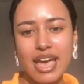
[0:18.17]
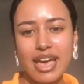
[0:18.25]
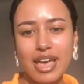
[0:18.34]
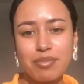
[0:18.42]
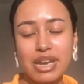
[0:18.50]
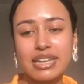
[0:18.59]

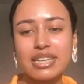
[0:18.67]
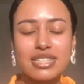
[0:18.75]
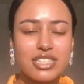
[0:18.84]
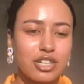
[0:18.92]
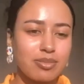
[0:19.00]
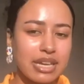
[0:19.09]
Um, I
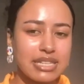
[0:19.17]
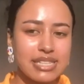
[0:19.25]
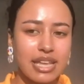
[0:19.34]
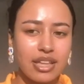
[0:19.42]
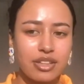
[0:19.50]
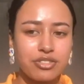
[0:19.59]
consider
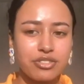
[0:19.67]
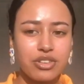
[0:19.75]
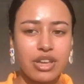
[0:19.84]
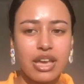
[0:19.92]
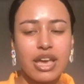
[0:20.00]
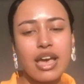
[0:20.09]
myself
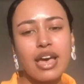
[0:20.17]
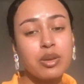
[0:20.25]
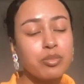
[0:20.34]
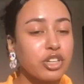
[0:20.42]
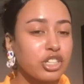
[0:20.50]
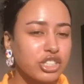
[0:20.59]
an
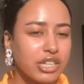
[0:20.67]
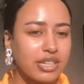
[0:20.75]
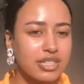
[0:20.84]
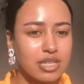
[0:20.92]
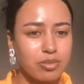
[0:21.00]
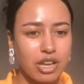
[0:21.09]

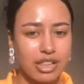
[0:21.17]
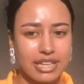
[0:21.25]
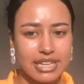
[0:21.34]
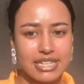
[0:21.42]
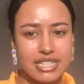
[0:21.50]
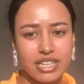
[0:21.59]
emerging
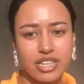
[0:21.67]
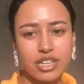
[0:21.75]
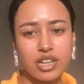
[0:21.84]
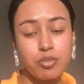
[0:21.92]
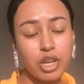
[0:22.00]
Somali Indian